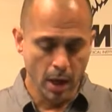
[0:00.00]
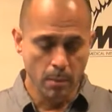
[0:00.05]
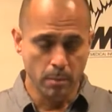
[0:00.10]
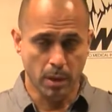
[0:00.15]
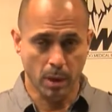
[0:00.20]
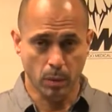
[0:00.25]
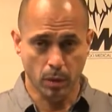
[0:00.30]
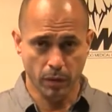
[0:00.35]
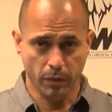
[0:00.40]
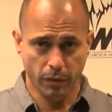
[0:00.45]
But
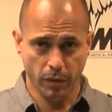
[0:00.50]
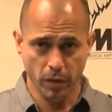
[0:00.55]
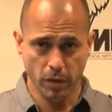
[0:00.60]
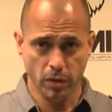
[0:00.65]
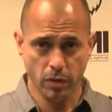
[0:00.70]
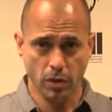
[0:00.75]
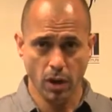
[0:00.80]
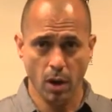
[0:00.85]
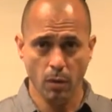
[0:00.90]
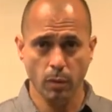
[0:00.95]
I want to first
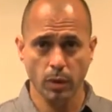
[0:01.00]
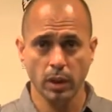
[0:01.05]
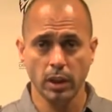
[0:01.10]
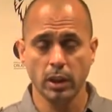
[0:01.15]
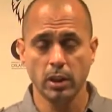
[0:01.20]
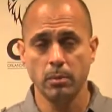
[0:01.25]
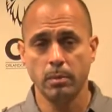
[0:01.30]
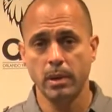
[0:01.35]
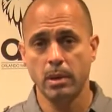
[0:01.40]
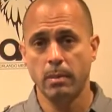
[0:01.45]
start with a
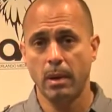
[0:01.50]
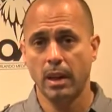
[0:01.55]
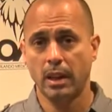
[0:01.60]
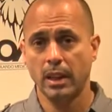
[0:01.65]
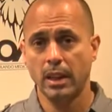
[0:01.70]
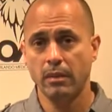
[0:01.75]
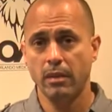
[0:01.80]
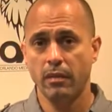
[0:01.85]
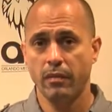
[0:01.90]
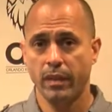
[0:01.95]
little bit about
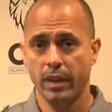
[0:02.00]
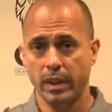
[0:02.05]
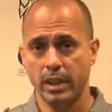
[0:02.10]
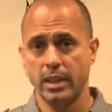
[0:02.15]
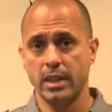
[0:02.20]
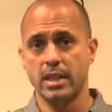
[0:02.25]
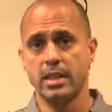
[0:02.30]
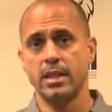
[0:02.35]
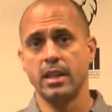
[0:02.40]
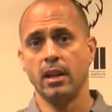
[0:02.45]
Levophed in
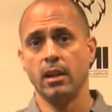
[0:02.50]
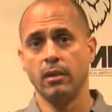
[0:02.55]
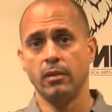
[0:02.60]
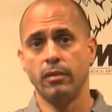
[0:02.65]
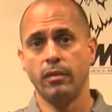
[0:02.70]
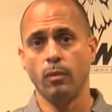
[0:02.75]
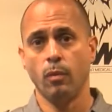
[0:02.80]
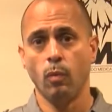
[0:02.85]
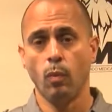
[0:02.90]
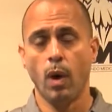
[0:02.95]
itself
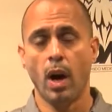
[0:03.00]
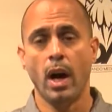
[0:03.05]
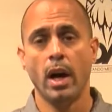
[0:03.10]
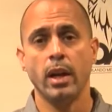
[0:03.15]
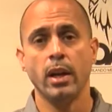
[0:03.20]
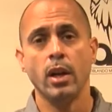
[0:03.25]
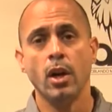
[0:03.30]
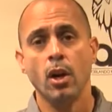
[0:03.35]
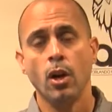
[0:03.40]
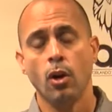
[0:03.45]
and
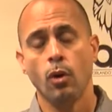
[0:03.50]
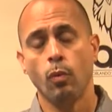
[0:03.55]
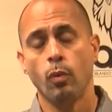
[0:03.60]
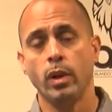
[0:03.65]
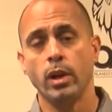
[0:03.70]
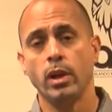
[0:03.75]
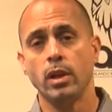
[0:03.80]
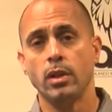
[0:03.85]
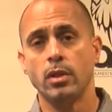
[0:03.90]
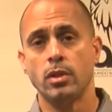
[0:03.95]
why
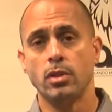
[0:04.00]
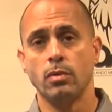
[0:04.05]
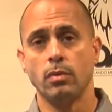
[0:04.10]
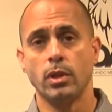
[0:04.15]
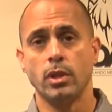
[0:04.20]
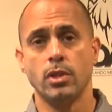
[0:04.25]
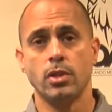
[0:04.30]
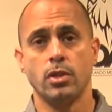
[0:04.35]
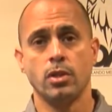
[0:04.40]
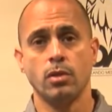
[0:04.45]
we
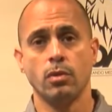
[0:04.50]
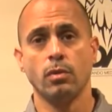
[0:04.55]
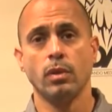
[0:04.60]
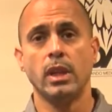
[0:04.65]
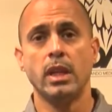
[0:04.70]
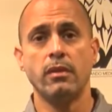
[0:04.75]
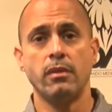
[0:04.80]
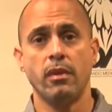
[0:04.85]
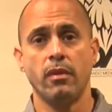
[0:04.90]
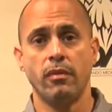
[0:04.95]
switched to
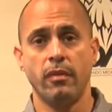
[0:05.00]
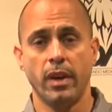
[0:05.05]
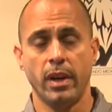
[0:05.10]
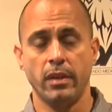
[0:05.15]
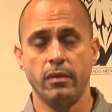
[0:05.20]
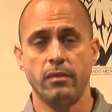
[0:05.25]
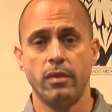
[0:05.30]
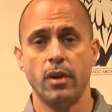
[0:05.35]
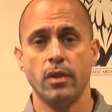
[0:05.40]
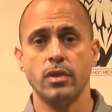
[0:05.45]

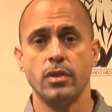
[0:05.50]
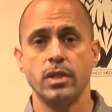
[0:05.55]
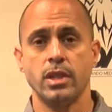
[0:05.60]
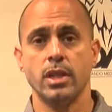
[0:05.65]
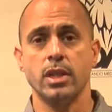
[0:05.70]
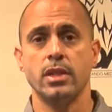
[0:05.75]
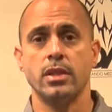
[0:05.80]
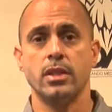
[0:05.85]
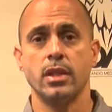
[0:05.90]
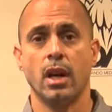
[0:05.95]
Levophed
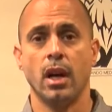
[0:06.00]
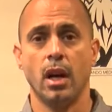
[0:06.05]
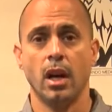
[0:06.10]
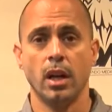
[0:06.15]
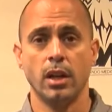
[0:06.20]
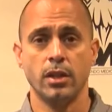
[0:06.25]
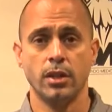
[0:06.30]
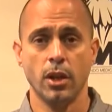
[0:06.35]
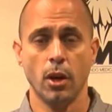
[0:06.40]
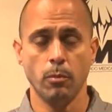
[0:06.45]
versus
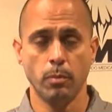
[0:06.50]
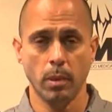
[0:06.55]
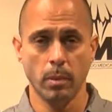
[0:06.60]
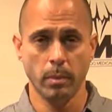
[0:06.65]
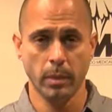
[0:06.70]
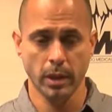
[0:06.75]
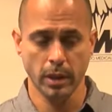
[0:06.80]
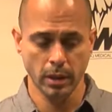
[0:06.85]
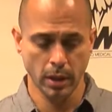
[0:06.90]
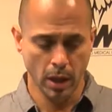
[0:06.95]

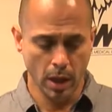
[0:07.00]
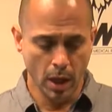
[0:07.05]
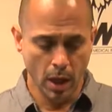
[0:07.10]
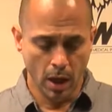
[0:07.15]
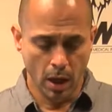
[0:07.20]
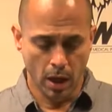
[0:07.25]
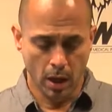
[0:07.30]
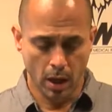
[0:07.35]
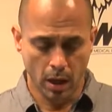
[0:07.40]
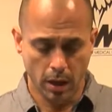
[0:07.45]
dopamine.
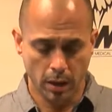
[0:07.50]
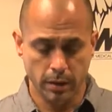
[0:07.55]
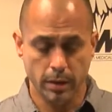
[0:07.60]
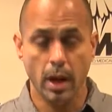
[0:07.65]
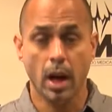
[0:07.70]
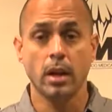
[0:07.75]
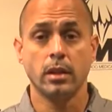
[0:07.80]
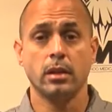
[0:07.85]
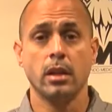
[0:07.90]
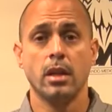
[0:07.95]

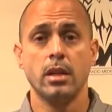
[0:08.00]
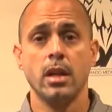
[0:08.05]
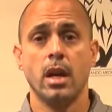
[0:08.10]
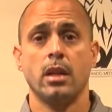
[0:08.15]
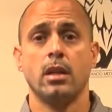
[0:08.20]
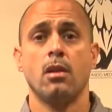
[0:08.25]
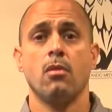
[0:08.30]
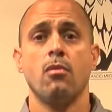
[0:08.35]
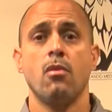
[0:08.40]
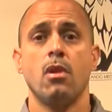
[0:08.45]
Dr.
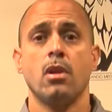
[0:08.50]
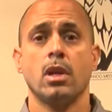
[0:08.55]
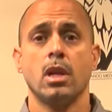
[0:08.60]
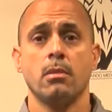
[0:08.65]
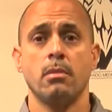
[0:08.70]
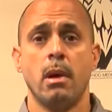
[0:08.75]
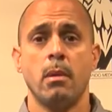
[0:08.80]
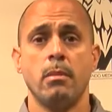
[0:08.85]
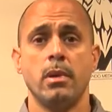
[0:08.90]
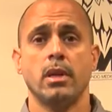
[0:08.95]
Yana Walker,
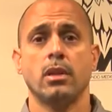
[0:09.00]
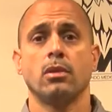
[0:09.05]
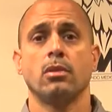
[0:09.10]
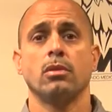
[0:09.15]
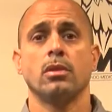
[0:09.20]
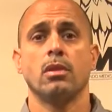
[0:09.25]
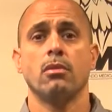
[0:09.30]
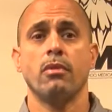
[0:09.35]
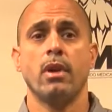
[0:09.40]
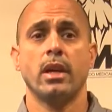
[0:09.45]
my medical
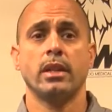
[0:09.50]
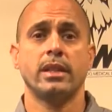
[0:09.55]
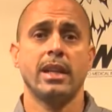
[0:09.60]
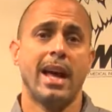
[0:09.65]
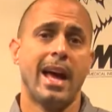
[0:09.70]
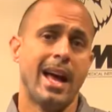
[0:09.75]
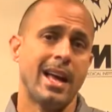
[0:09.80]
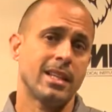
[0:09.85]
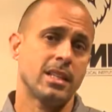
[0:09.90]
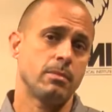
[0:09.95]
director,
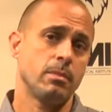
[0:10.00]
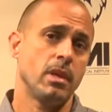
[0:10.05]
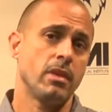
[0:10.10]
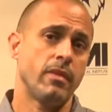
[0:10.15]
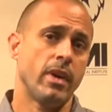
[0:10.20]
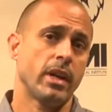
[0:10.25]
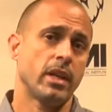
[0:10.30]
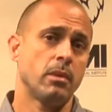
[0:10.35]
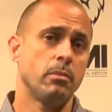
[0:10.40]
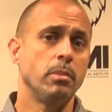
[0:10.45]
asked me if
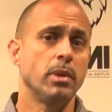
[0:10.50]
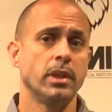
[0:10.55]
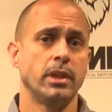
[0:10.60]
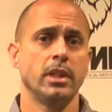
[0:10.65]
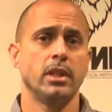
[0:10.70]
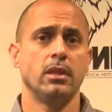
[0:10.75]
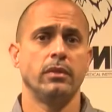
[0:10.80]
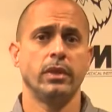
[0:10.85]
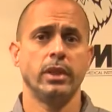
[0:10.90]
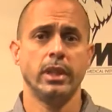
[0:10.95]
I can put
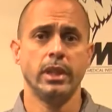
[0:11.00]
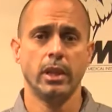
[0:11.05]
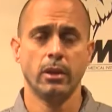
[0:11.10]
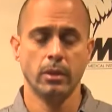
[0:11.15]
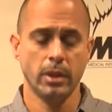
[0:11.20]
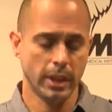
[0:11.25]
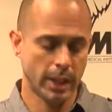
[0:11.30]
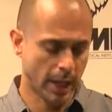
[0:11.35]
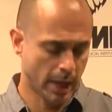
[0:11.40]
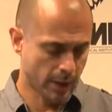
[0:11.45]
this video
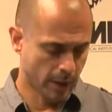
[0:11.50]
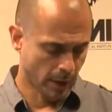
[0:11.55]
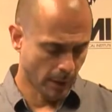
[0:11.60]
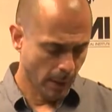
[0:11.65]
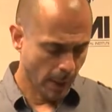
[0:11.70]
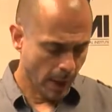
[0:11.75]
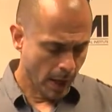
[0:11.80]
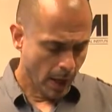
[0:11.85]
together.